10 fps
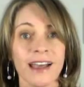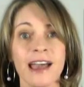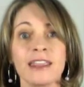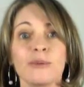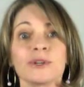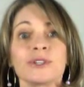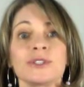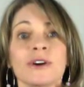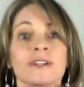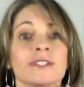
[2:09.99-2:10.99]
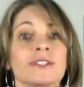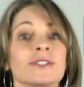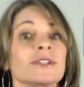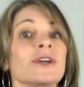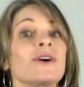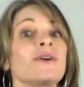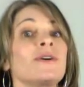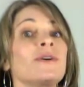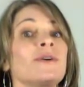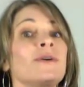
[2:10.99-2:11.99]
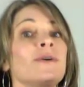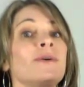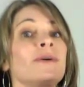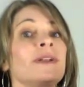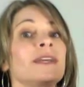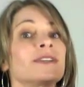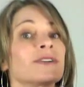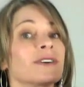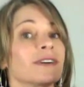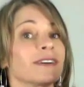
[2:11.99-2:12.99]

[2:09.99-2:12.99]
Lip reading: and they will start to slowly turn.